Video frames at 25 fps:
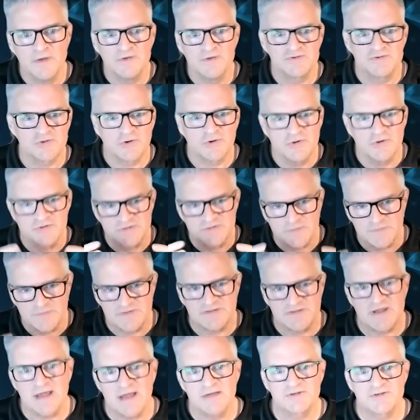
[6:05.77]
So you're
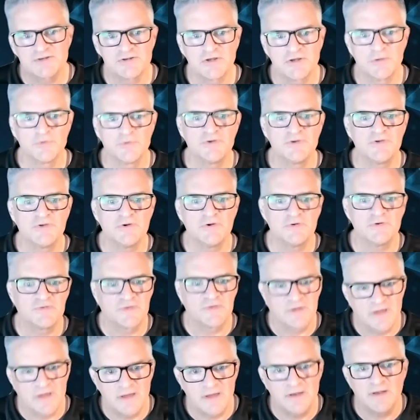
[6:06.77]
substantially
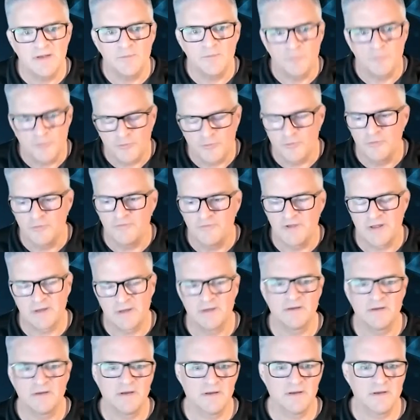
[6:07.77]
reducing it, improving
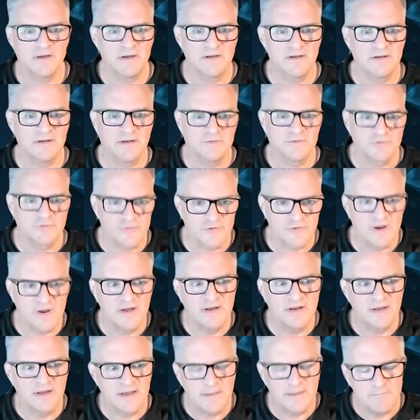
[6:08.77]
a, uh, uh, a, and
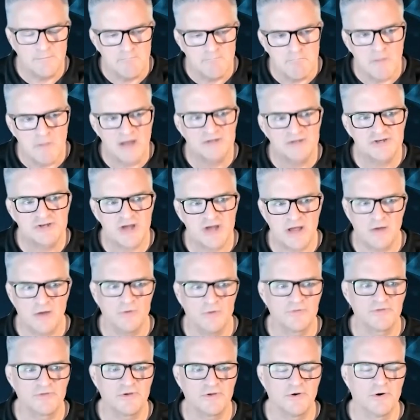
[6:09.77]
creating a much
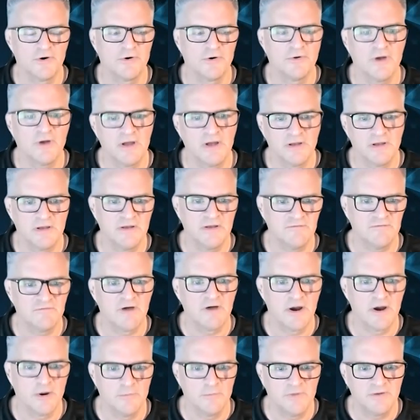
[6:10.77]
healthier uh,
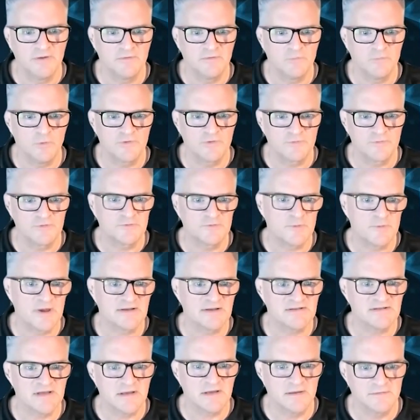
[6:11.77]
environment with
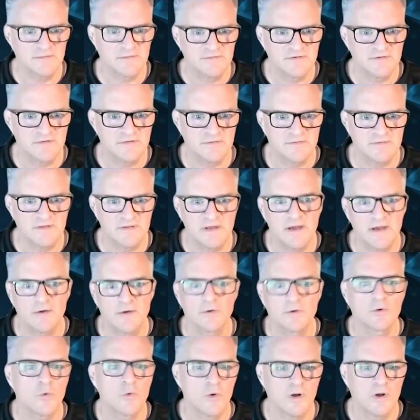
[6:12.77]
respect to, to the
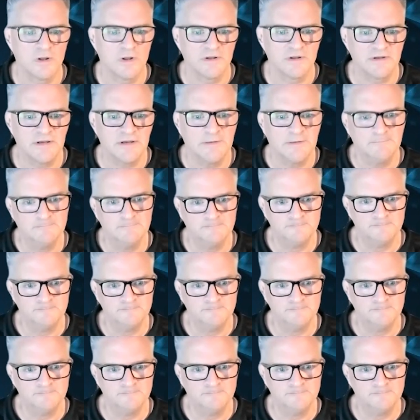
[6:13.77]
air quality.